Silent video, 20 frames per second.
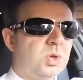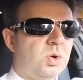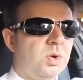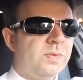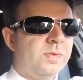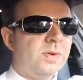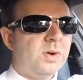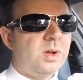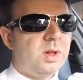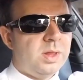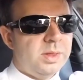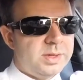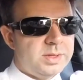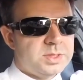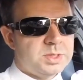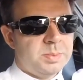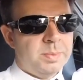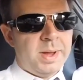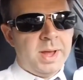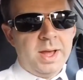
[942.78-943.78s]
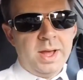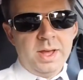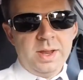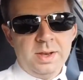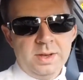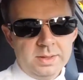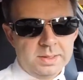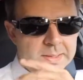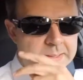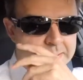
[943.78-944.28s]
overall, this
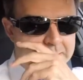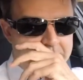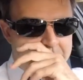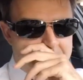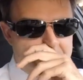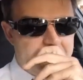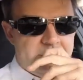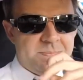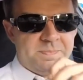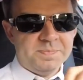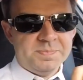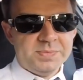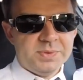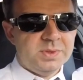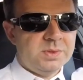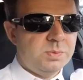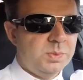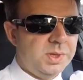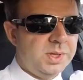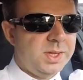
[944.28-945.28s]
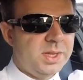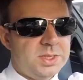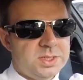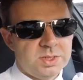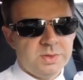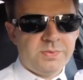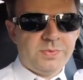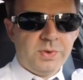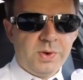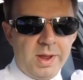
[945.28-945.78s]
mod really
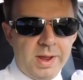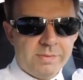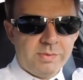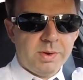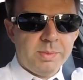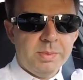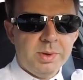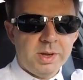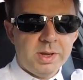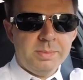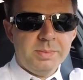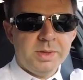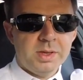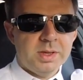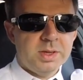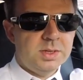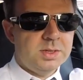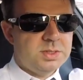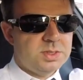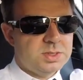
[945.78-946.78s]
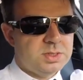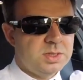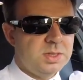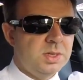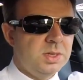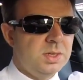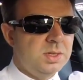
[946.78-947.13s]
isn't for everybody because,